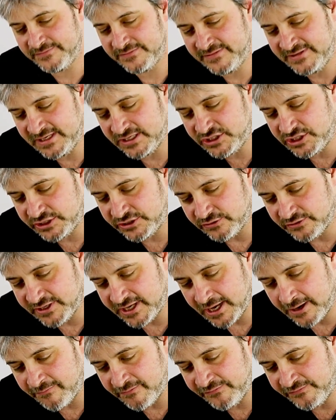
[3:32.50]
digital
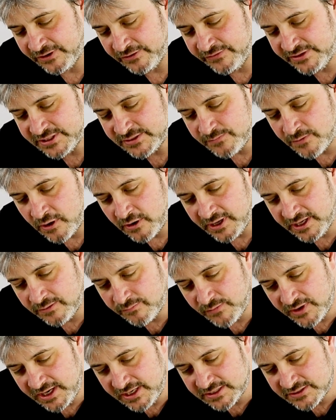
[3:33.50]
camera, very small. It
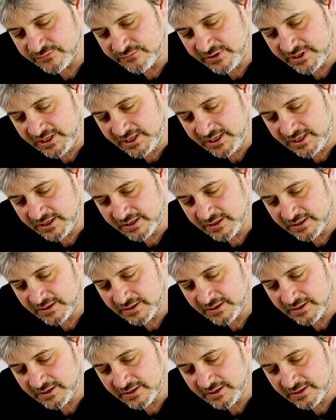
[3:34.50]
makes really